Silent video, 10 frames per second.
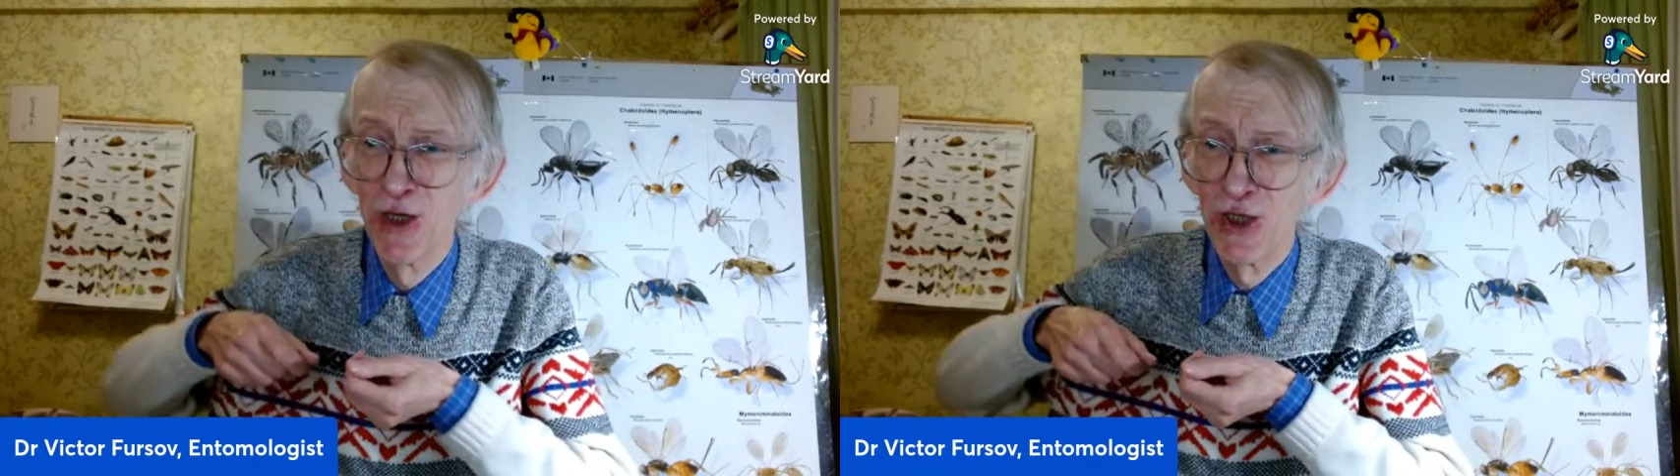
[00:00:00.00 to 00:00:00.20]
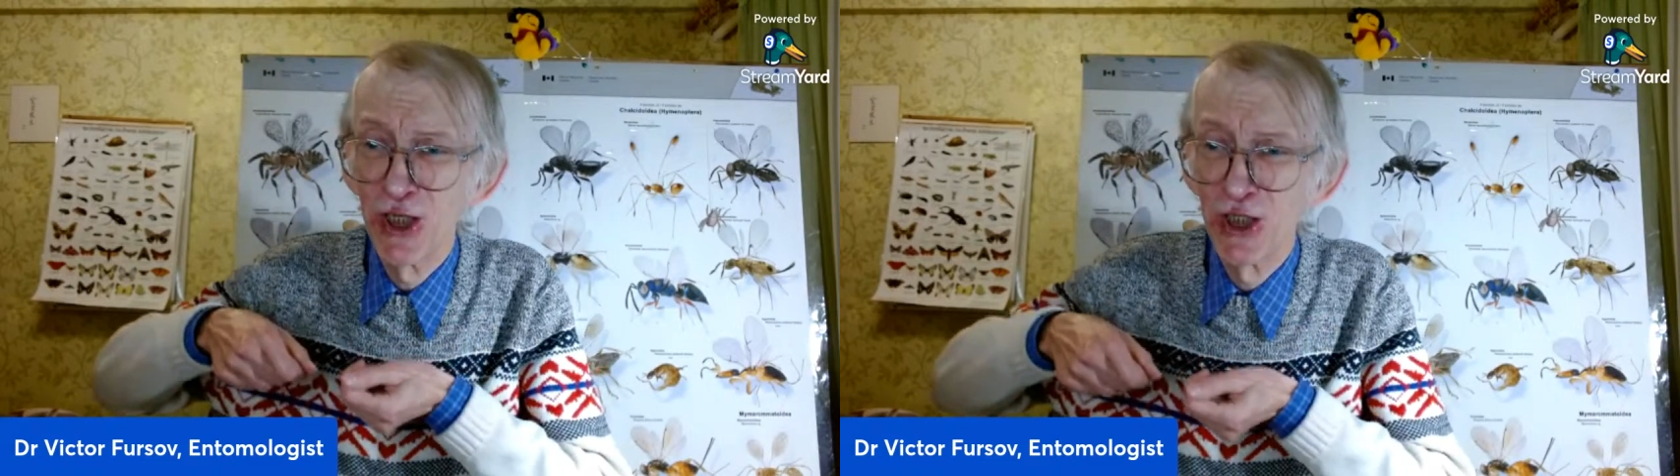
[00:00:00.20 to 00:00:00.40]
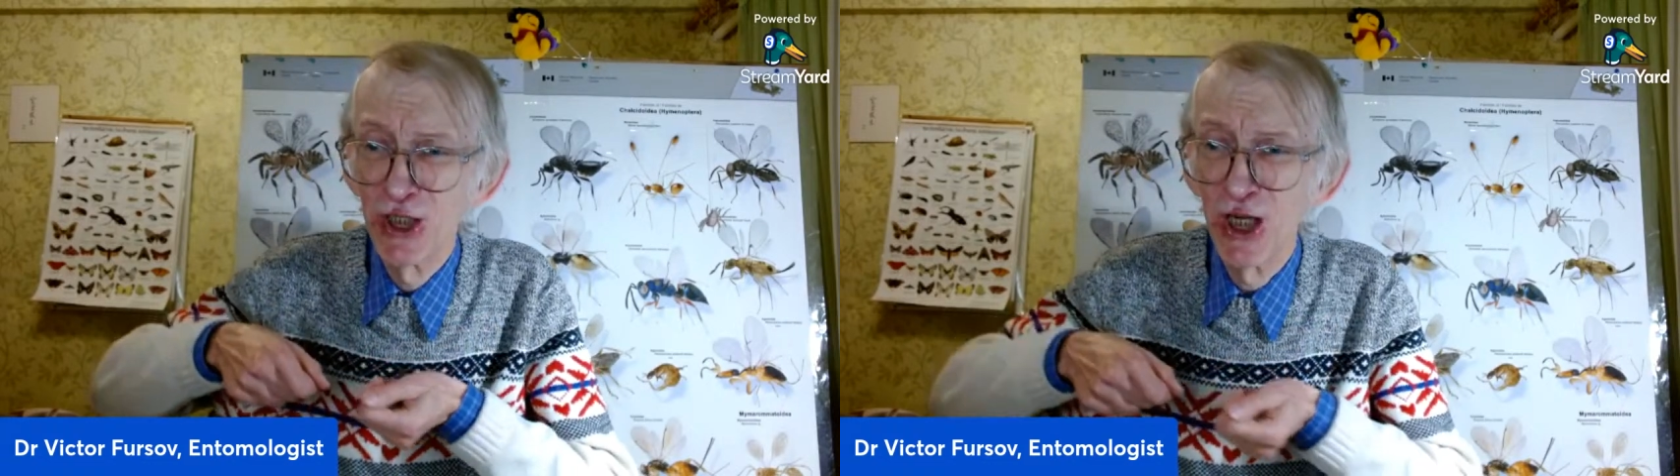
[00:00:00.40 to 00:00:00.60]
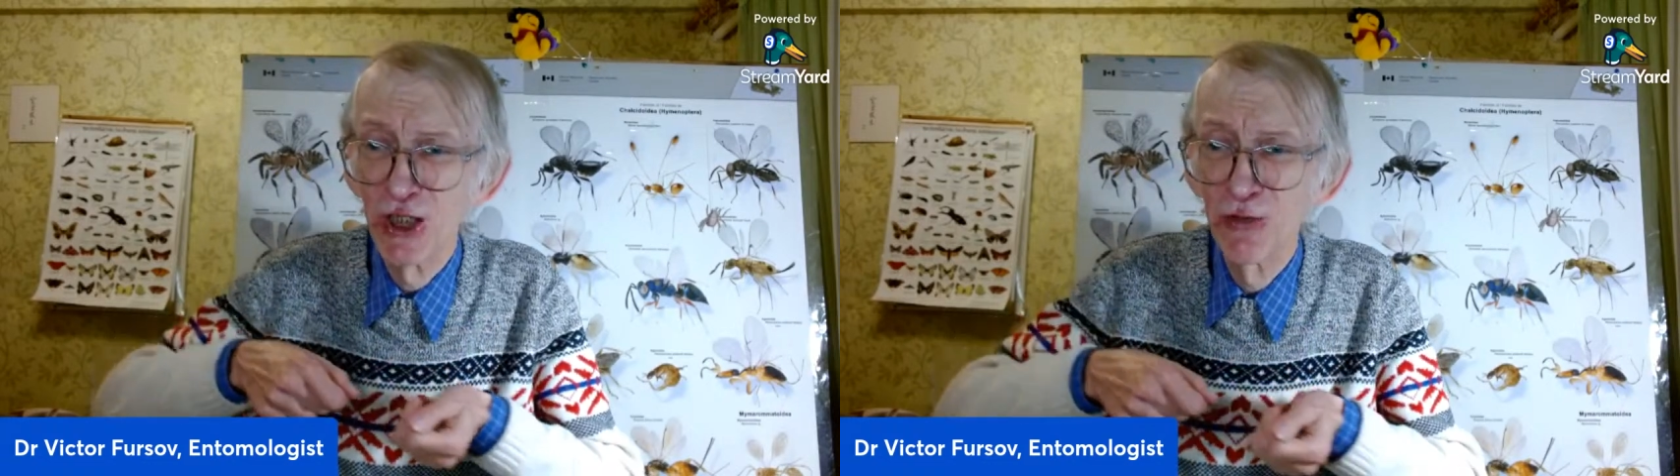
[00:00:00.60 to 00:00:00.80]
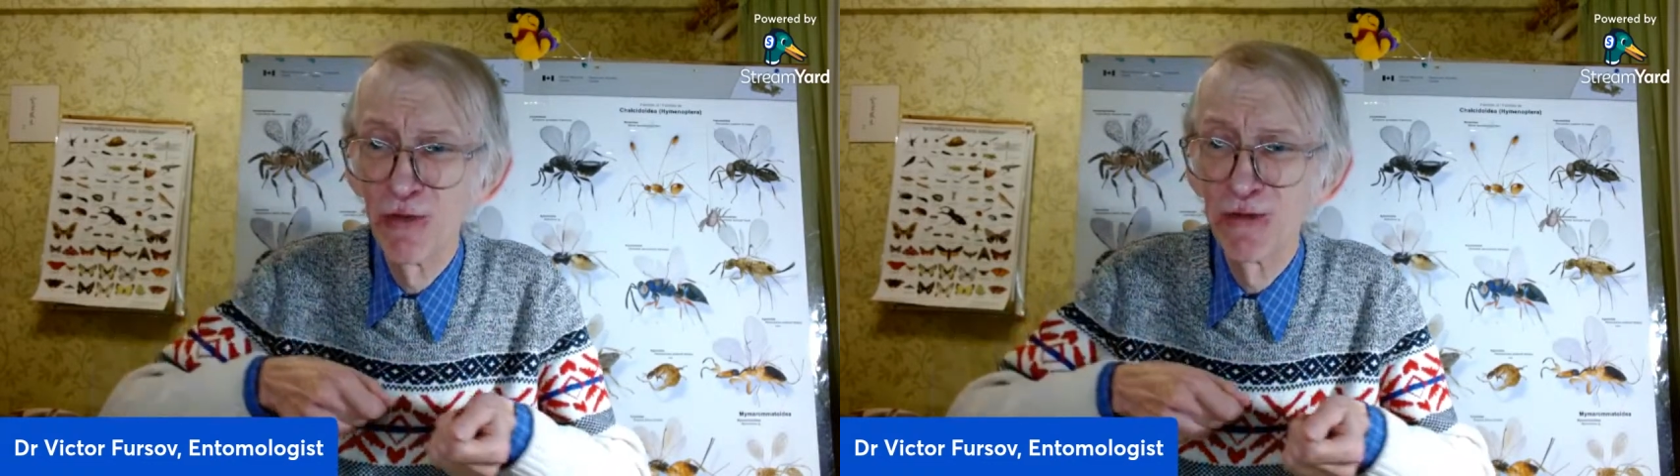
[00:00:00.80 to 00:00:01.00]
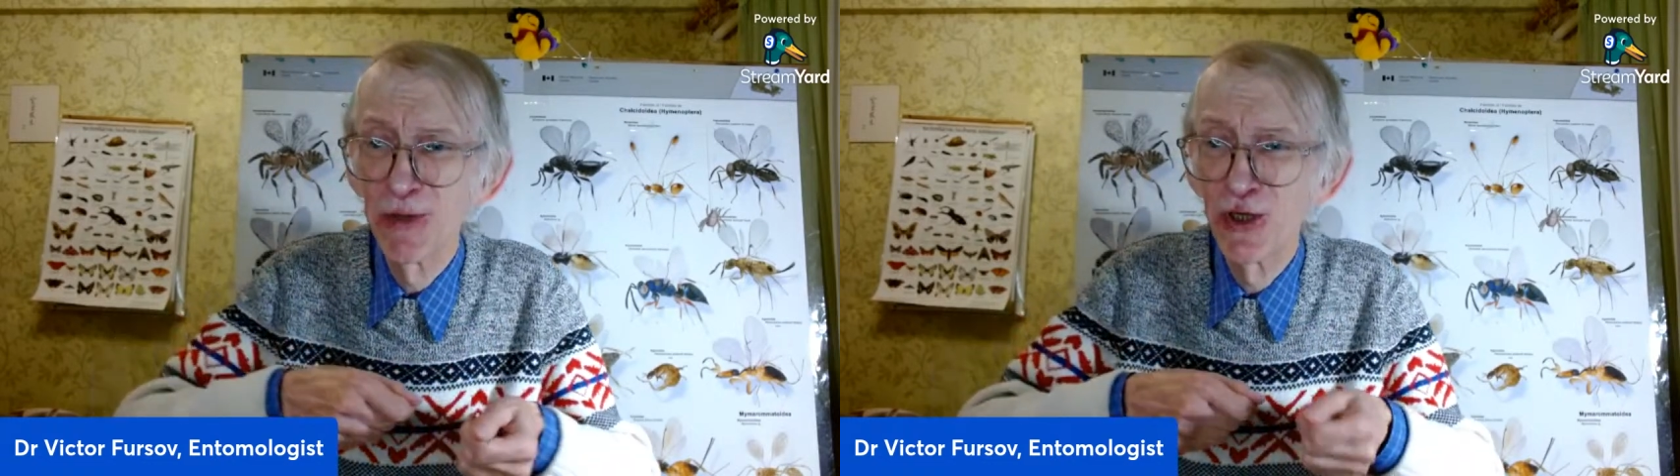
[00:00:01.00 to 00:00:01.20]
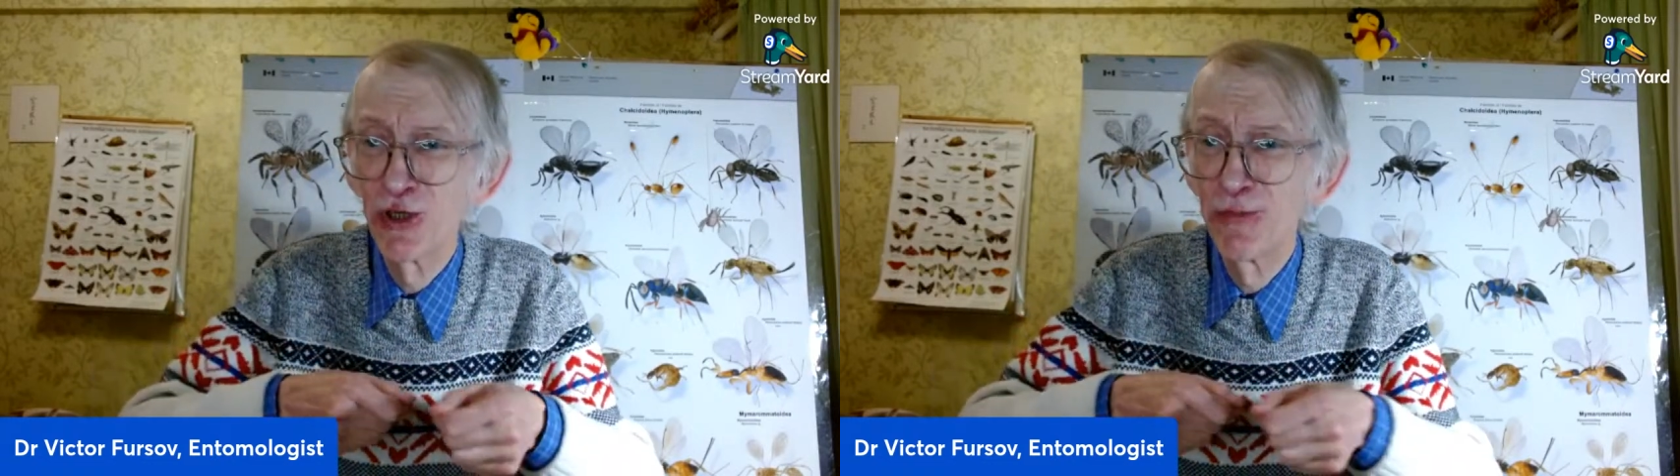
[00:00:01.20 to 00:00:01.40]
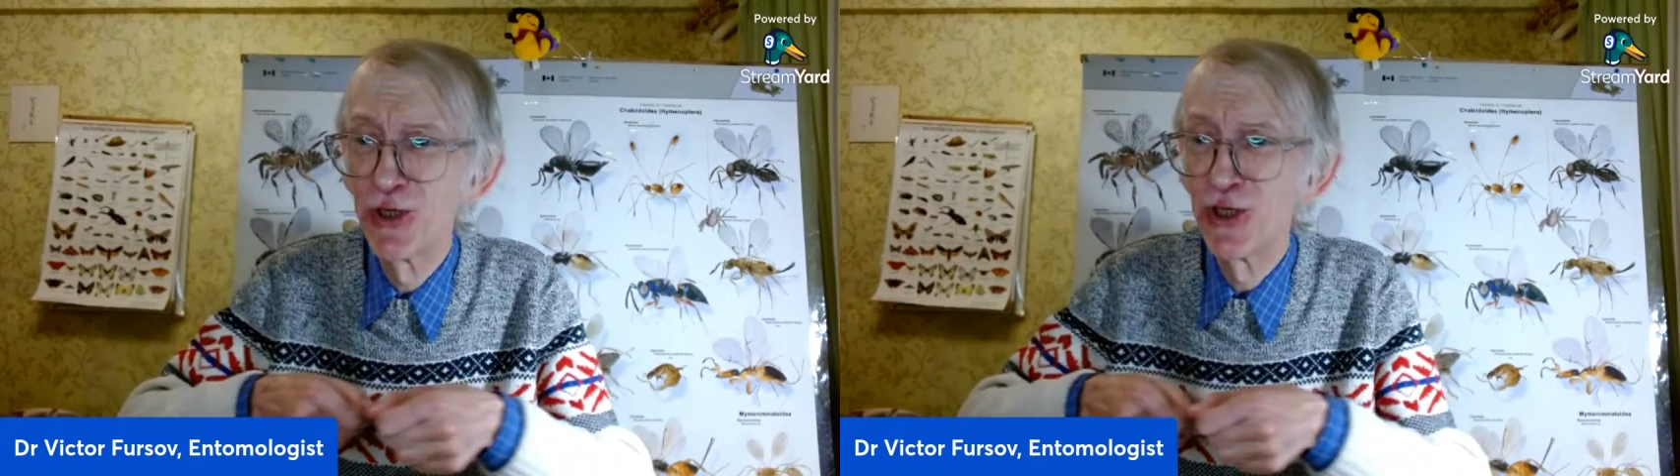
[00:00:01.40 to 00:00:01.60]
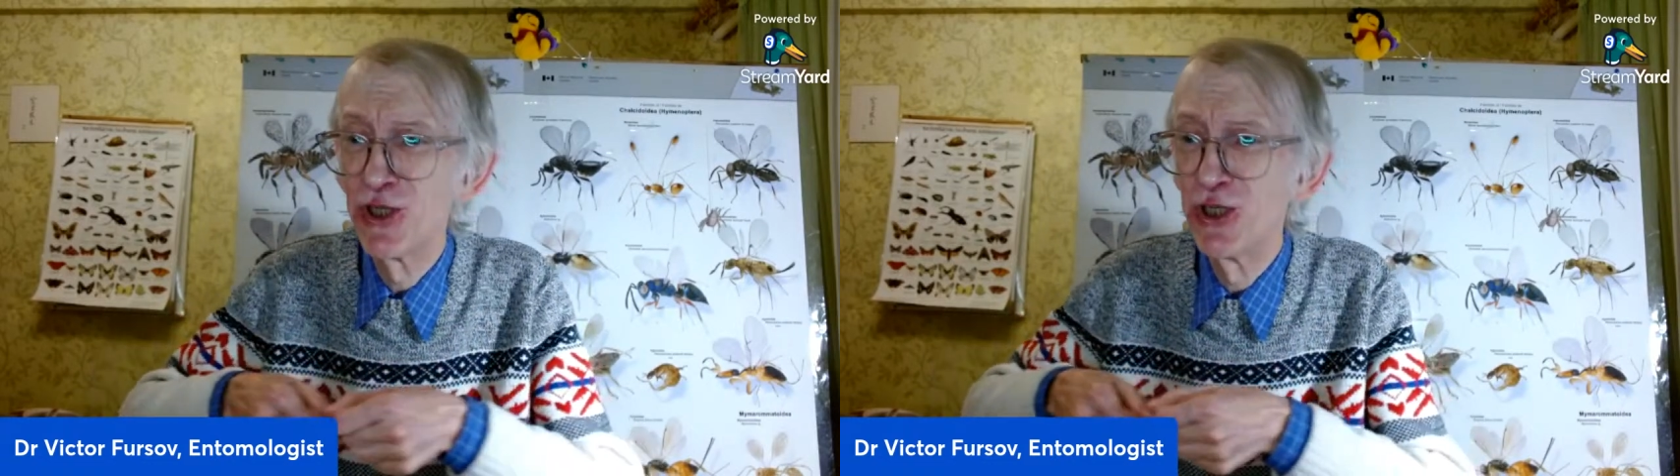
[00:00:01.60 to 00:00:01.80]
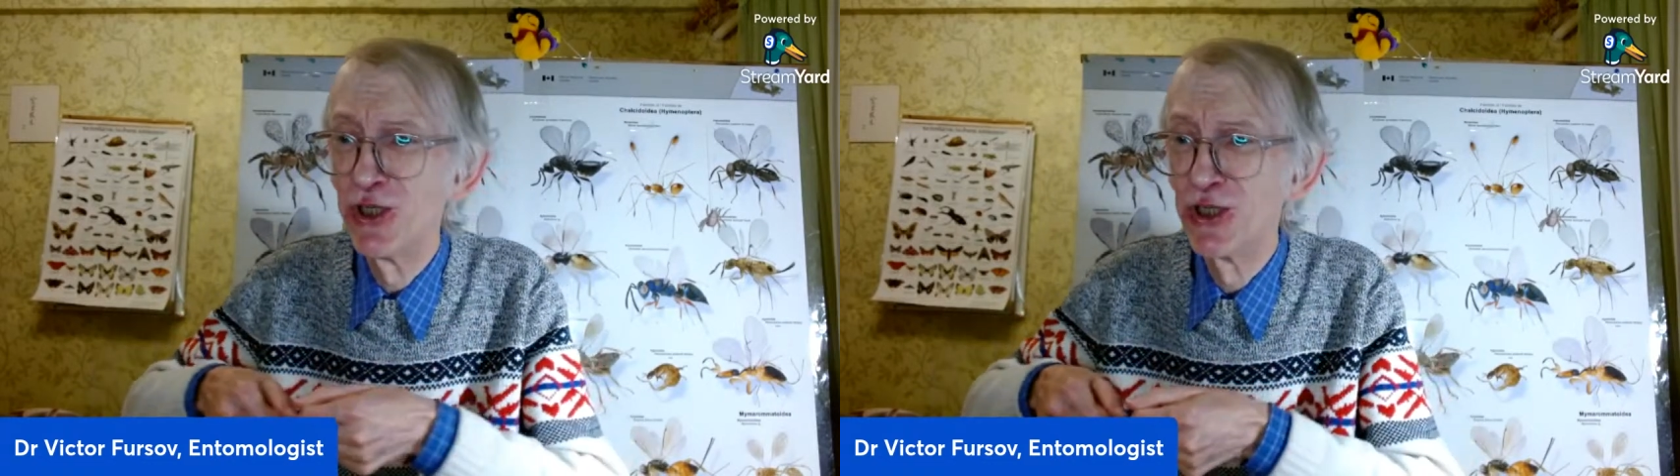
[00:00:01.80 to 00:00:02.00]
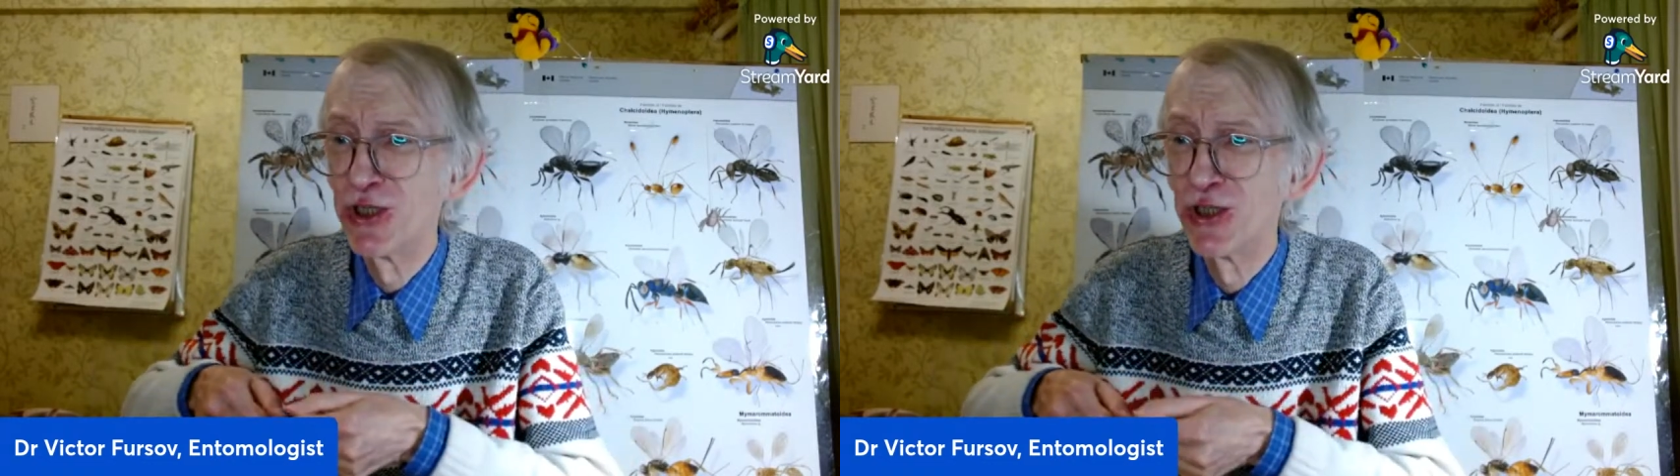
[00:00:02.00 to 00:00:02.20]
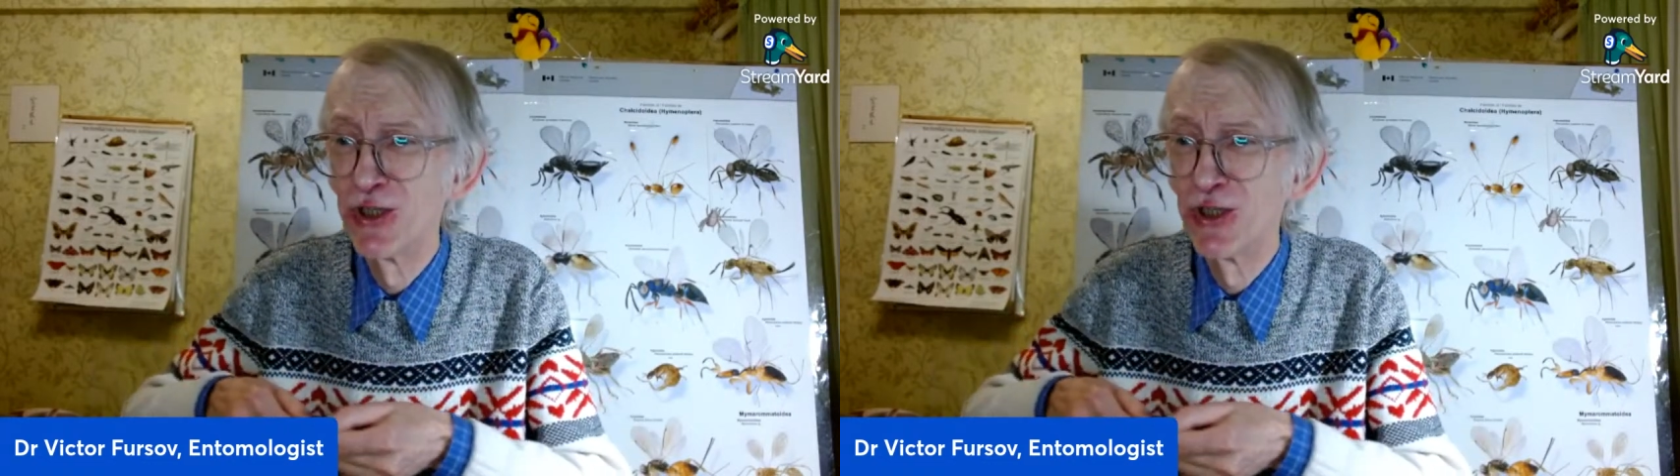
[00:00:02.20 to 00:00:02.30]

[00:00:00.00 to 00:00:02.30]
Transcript: just cut it with special machines.